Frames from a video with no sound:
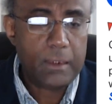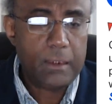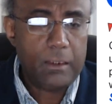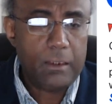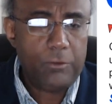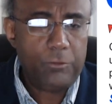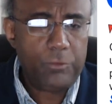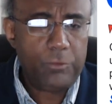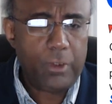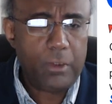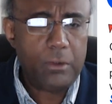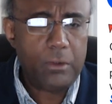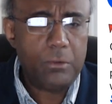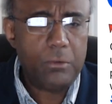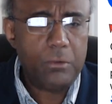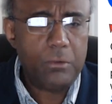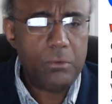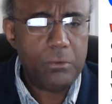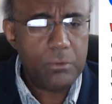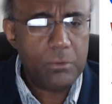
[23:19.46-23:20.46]

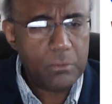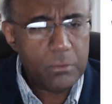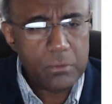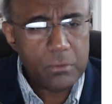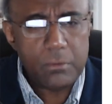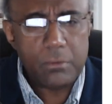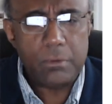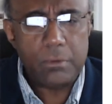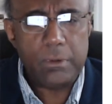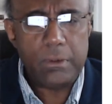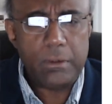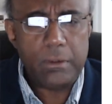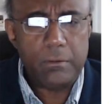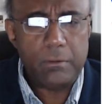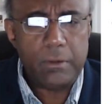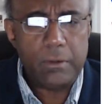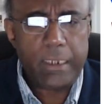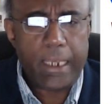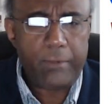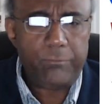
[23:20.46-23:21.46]
So
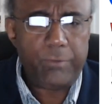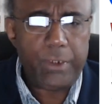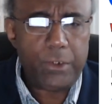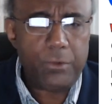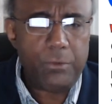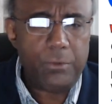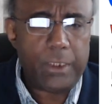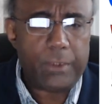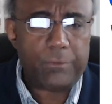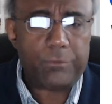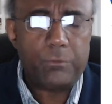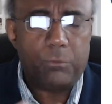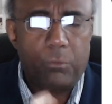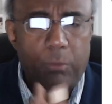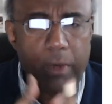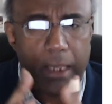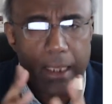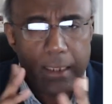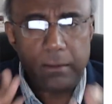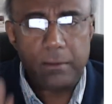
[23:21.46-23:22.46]
can we do this?
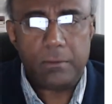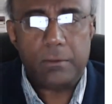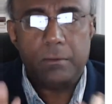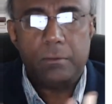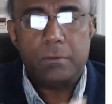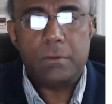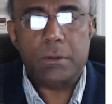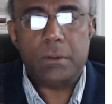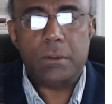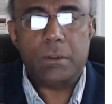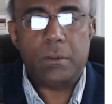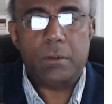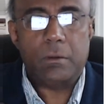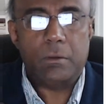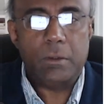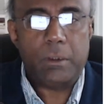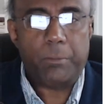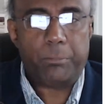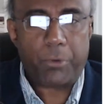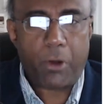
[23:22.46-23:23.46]
Well,
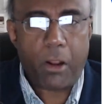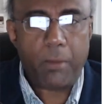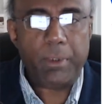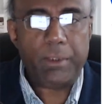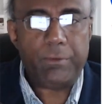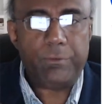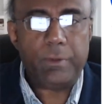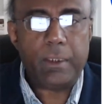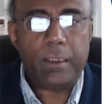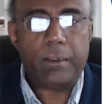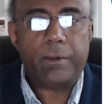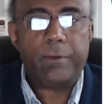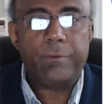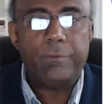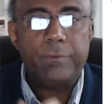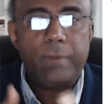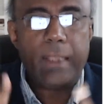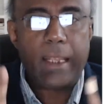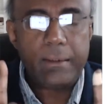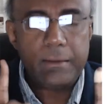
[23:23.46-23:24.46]
the promise here
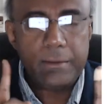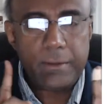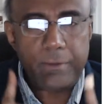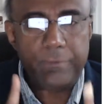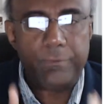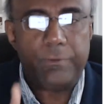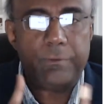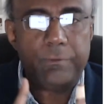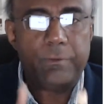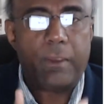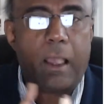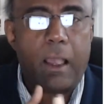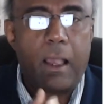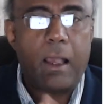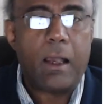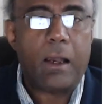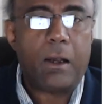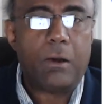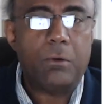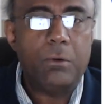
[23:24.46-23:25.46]
is that this is
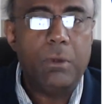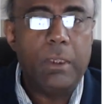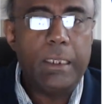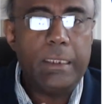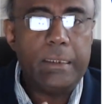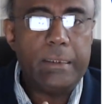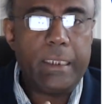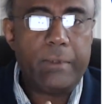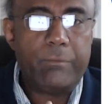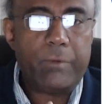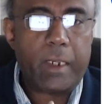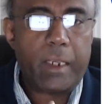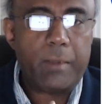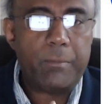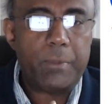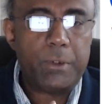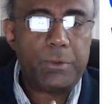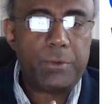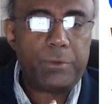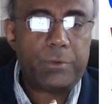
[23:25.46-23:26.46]
how they were
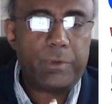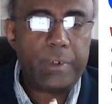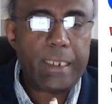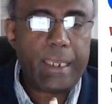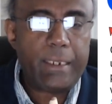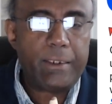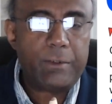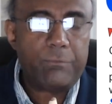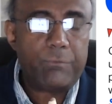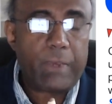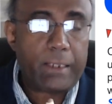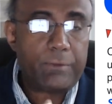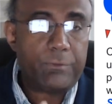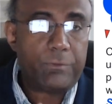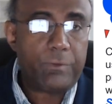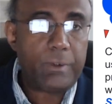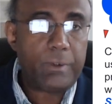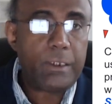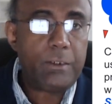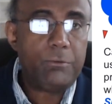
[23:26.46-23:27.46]
able to create a
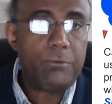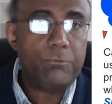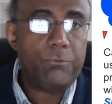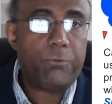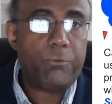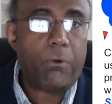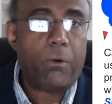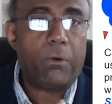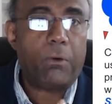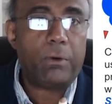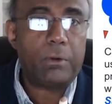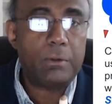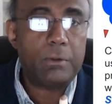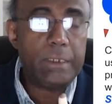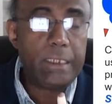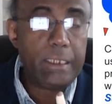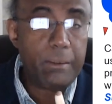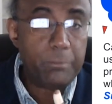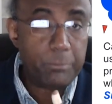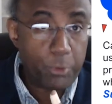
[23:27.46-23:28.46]
vaccine for
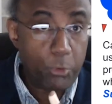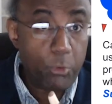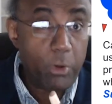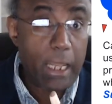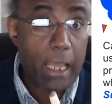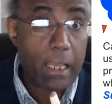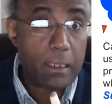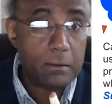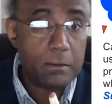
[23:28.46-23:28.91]
Ebola.